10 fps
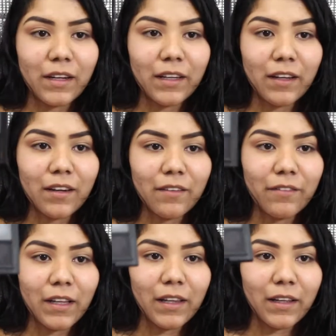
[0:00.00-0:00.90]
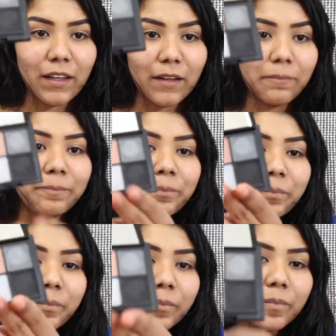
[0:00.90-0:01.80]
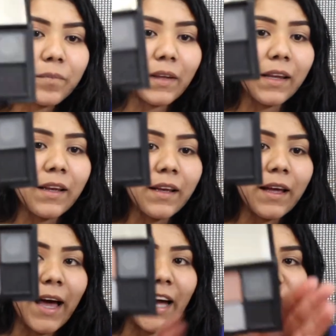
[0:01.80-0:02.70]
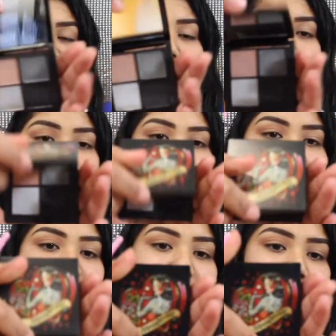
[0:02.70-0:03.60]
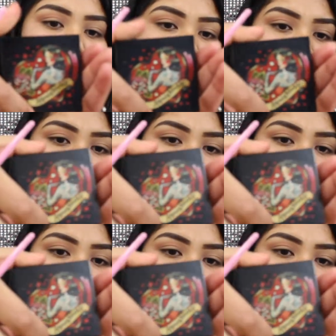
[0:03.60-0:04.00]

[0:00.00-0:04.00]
Reina Rebelde eyeshadow palette. It